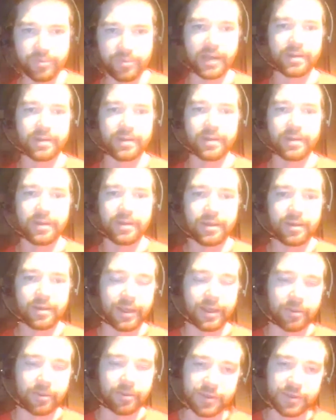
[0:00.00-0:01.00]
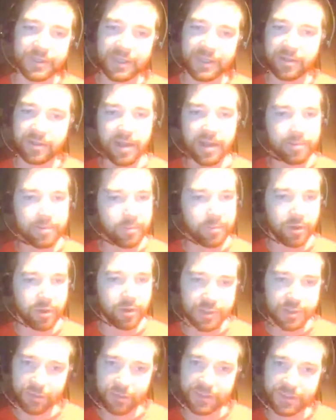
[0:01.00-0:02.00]
Like, we're seeing a lot of merch, we're seeing a
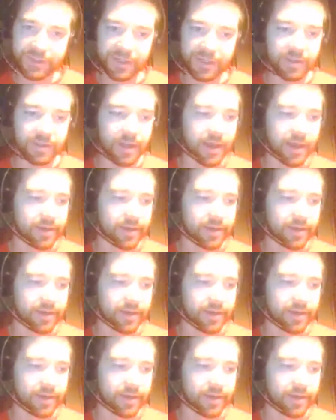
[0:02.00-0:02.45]
lot of,